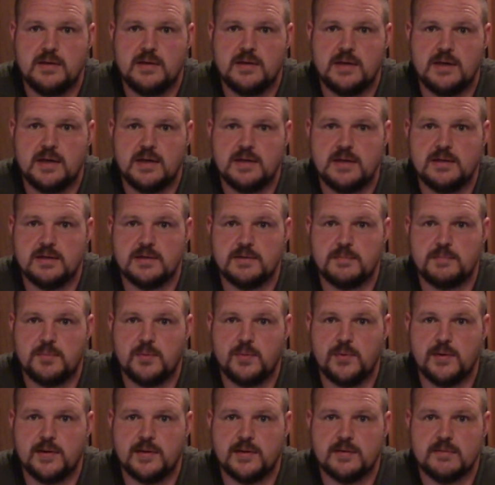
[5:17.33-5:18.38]
inlet
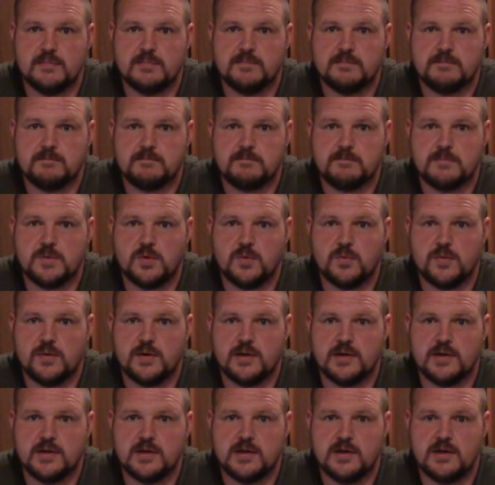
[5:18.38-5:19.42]
point to where
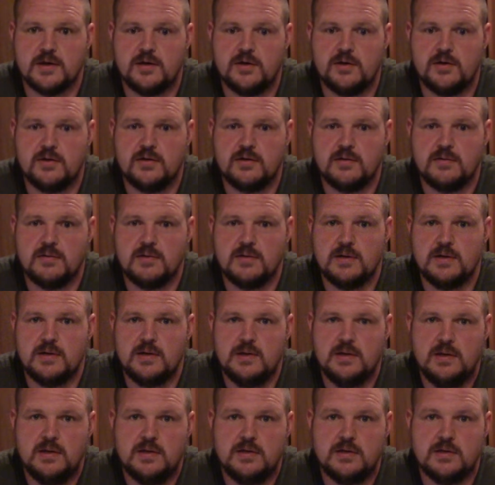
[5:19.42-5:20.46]
you get on.
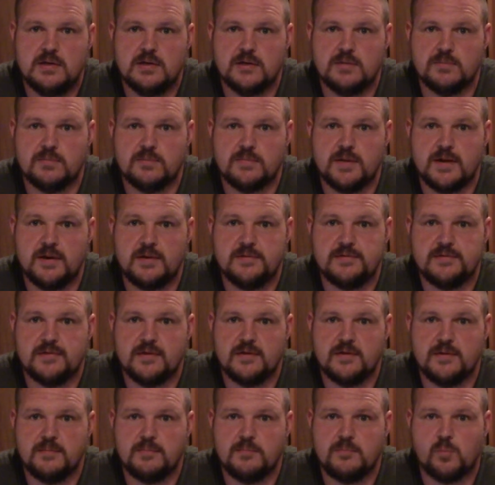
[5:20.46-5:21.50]
You know, there's
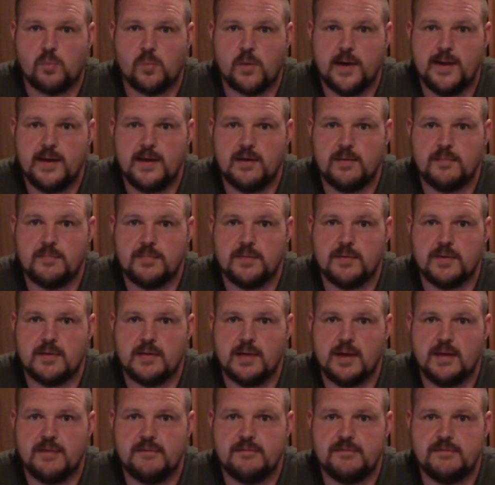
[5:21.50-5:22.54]
a ramp
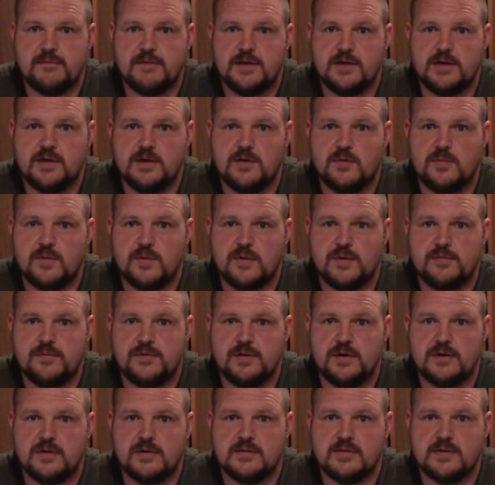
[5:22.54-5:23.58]
I have a video of
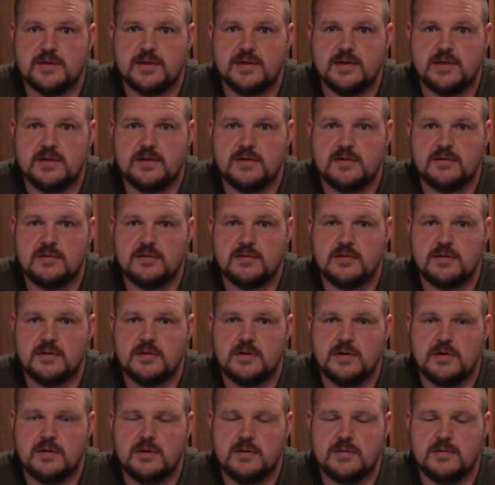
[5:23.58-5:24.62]
here at the end
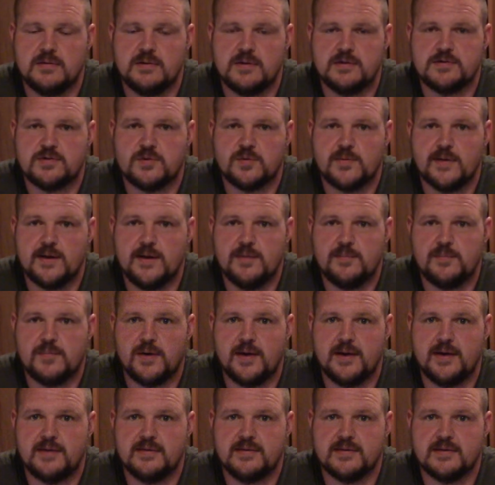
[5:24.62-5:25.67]
there's a ramp
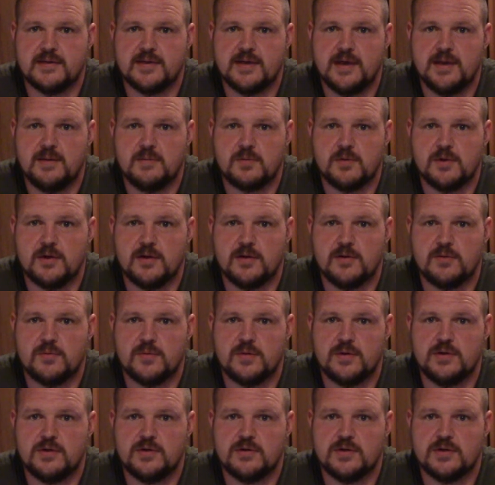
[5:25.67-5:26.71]
right at the campground
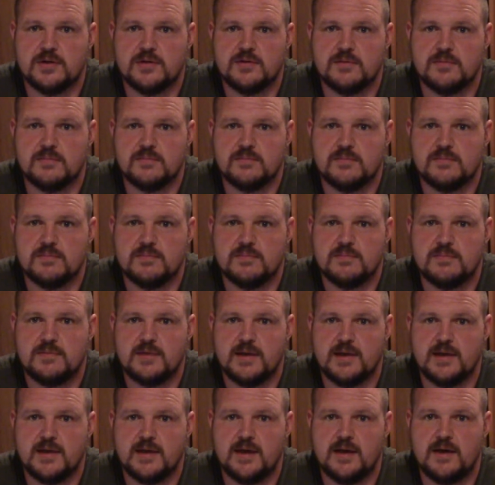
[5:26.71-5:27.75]
where you can
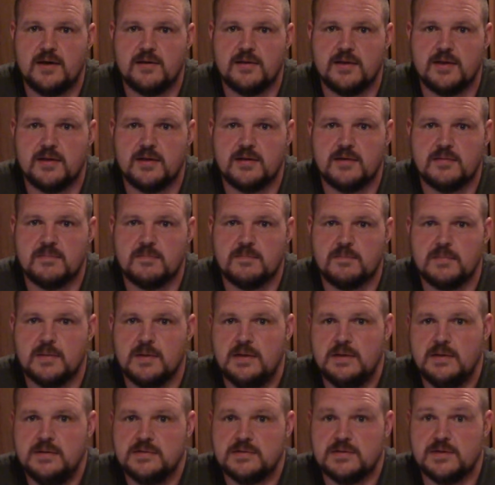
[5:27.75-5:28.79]
take out at.
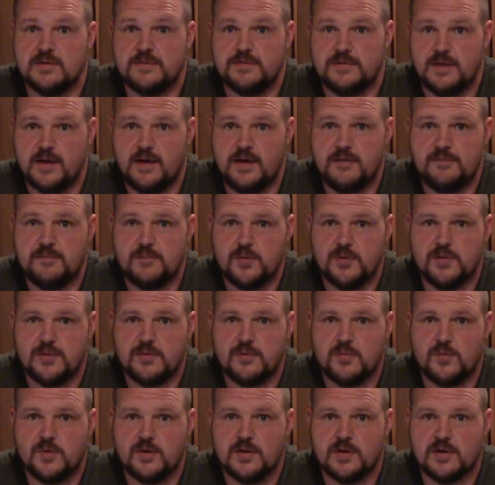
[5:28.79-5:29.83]
So if you have more
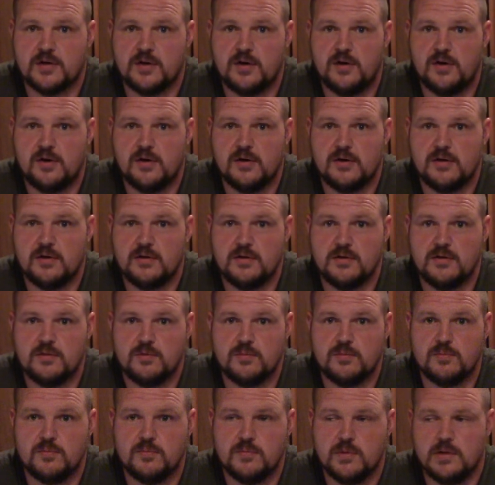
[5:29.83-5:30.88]
than one car and
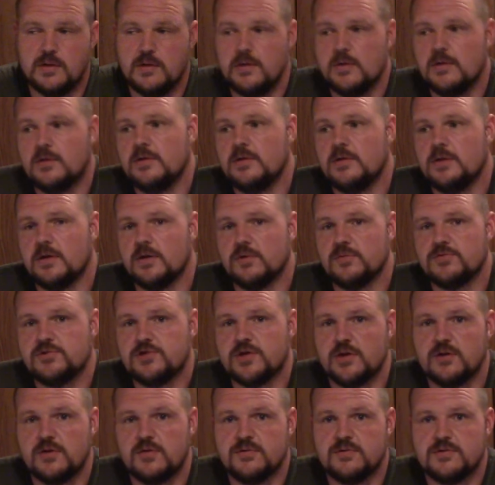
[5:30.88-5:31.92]
you, you know,
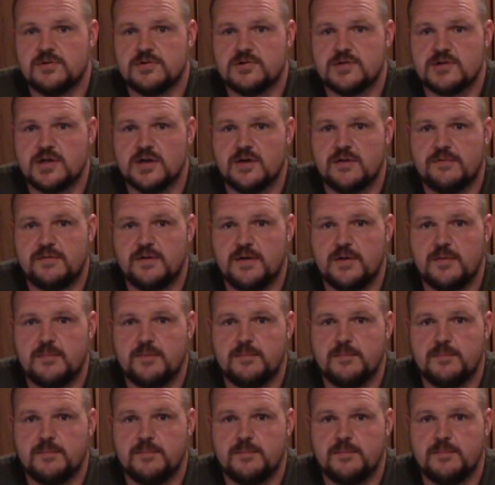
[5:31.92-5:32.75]
shuttled your stuff up,